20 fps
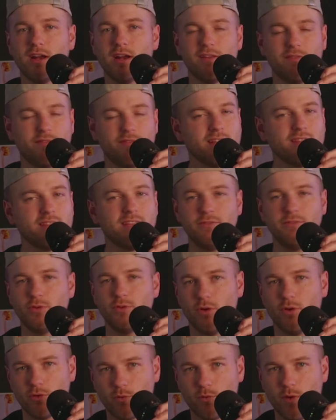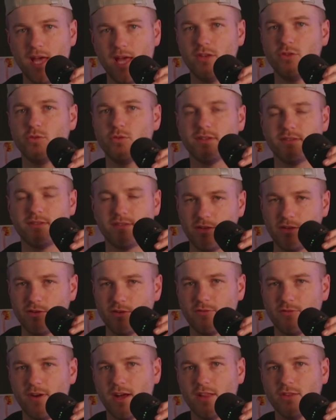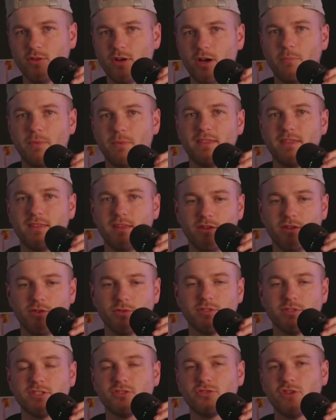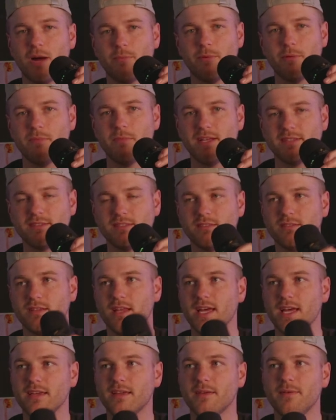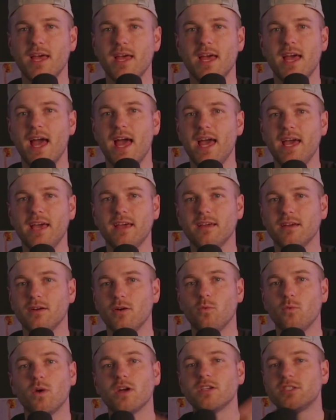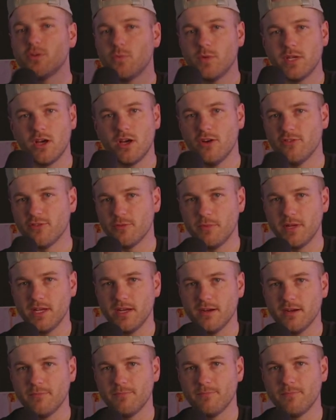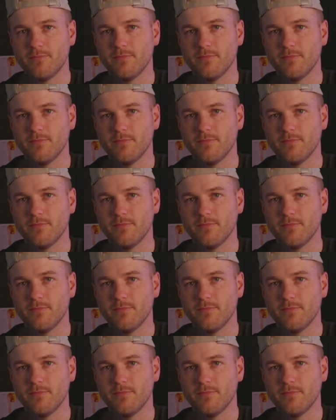And if they leave you on red, you continue to follow up, and then you'll just drop a message like, hey, where should we go from here?